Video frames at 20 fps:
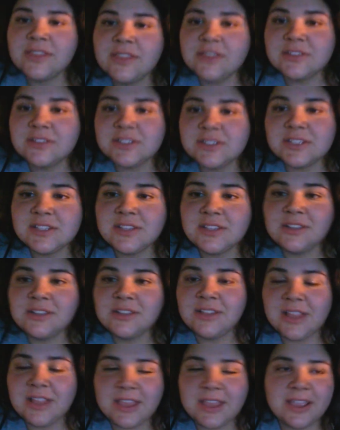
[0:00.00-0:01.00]
there's this little,
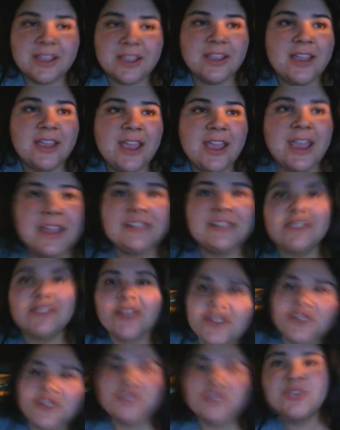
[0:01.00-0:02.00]
like, it's a